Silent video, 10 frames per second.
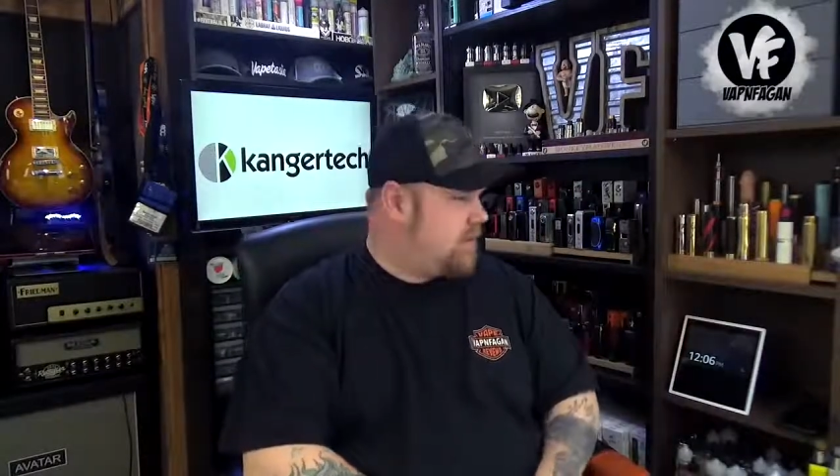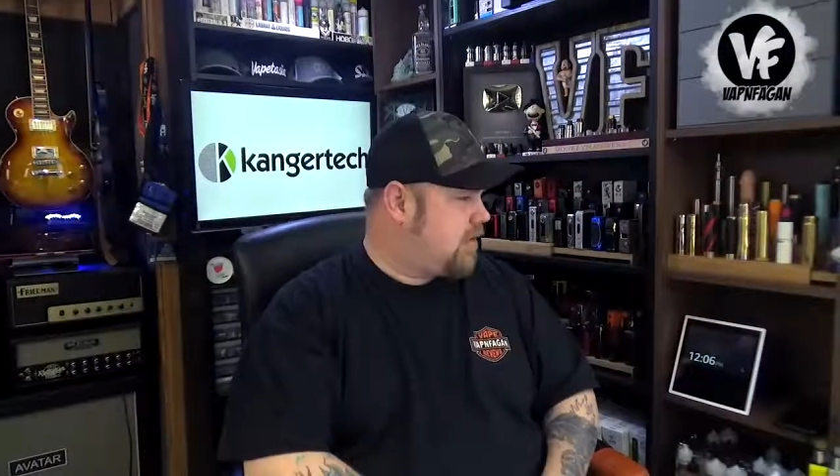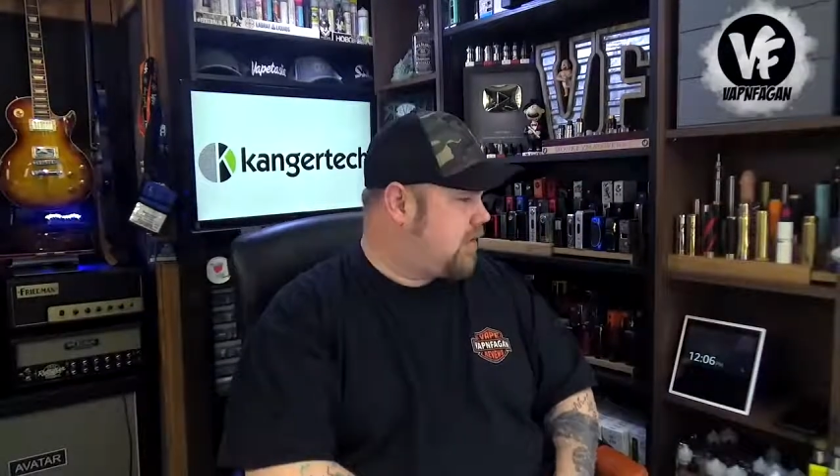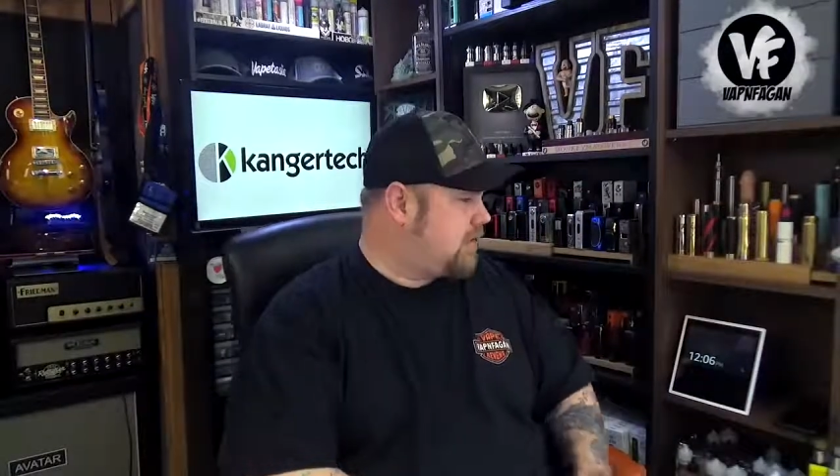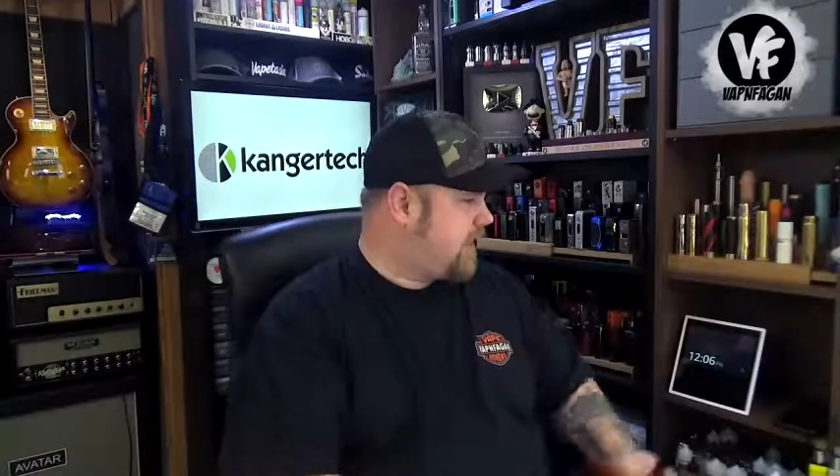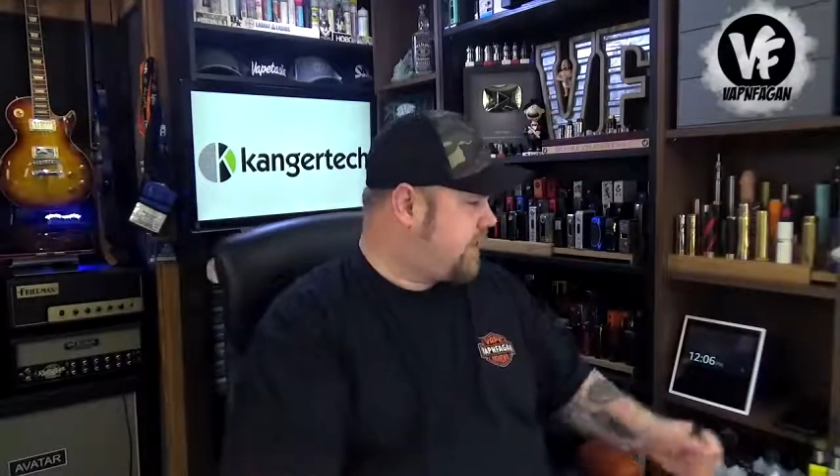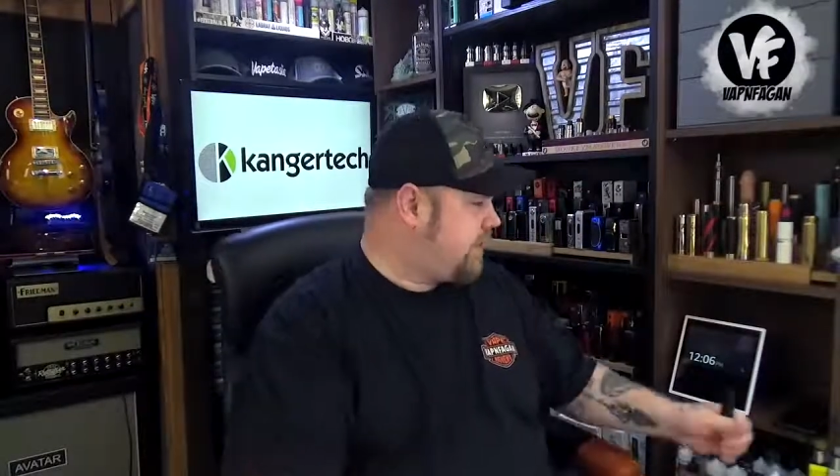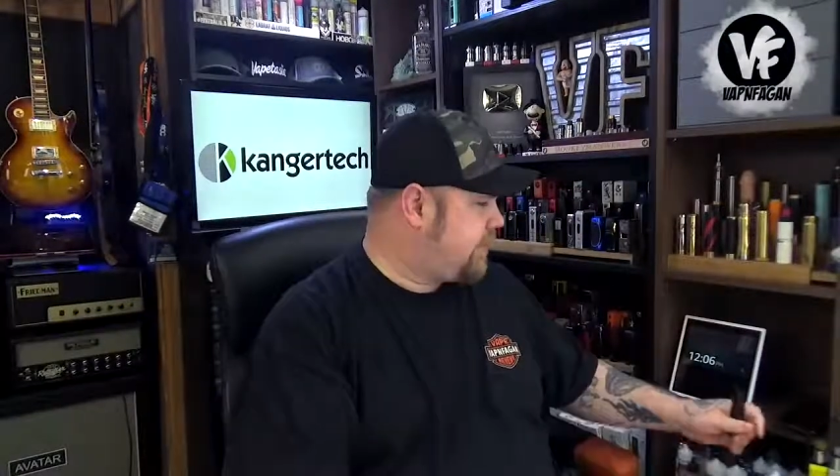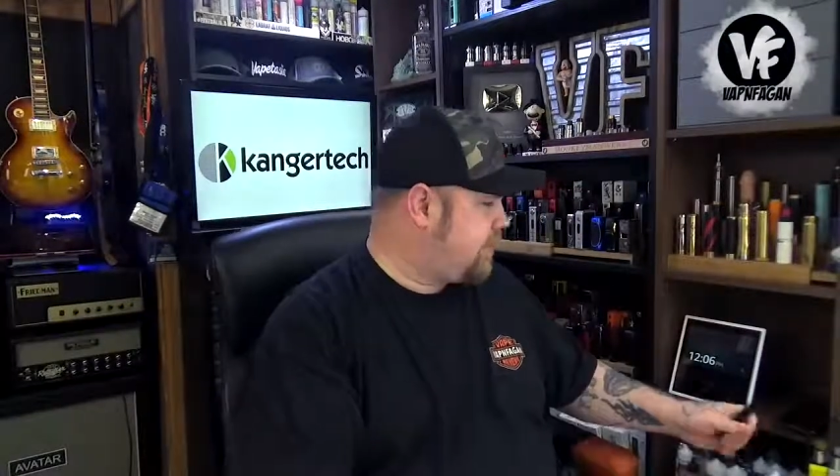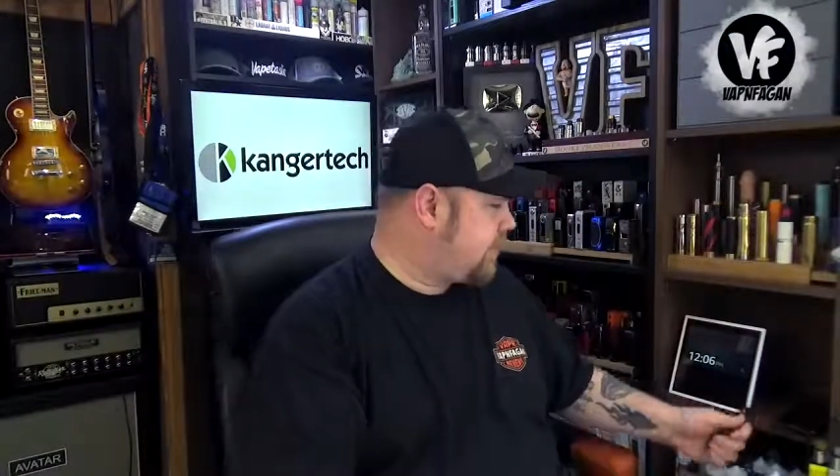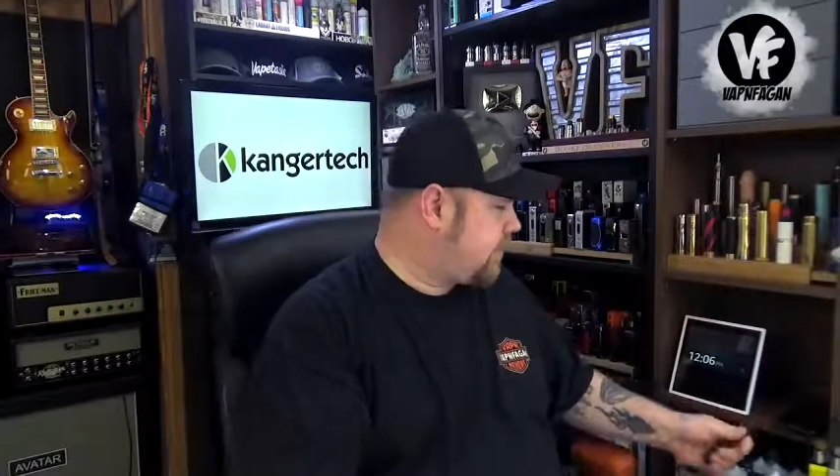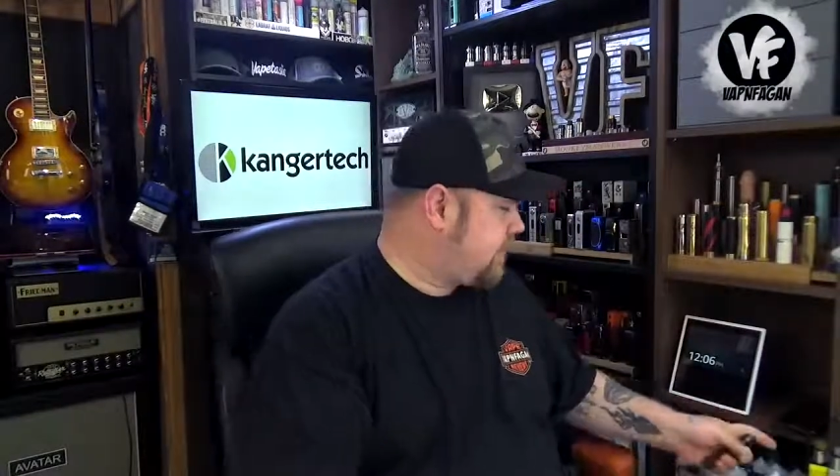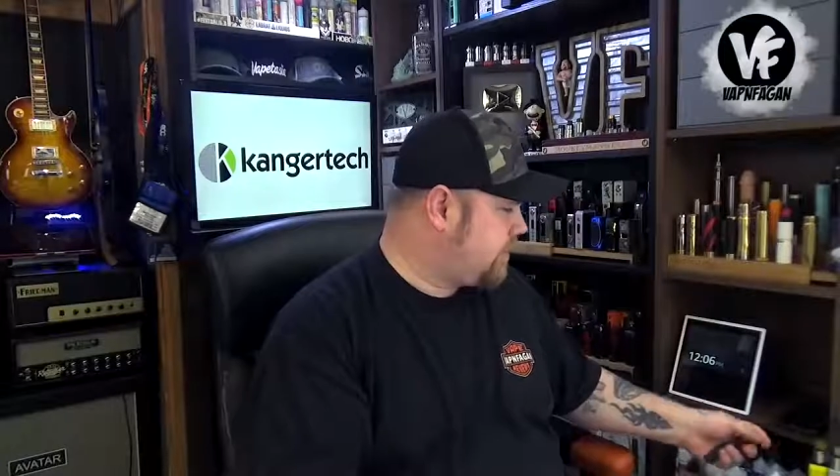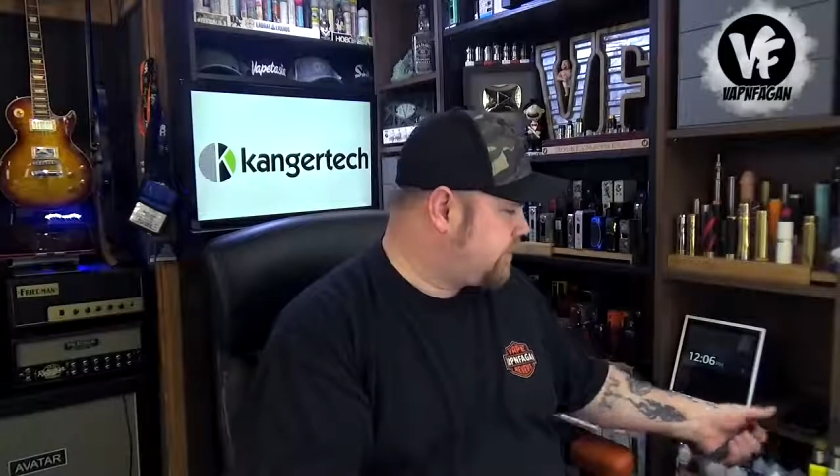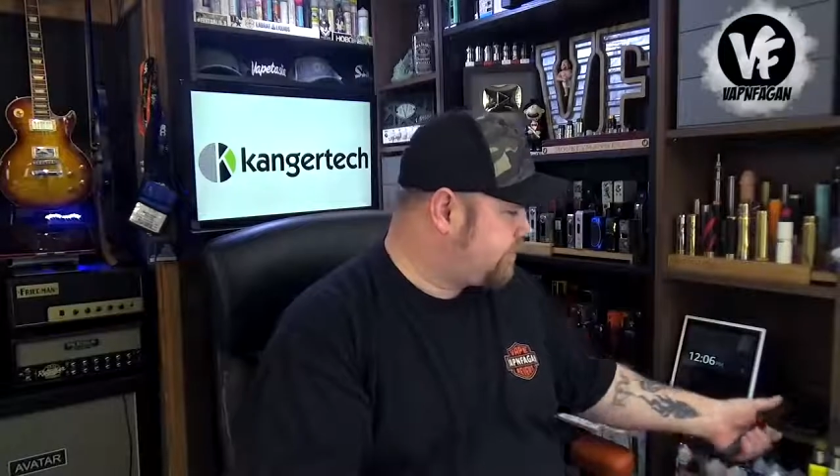or take your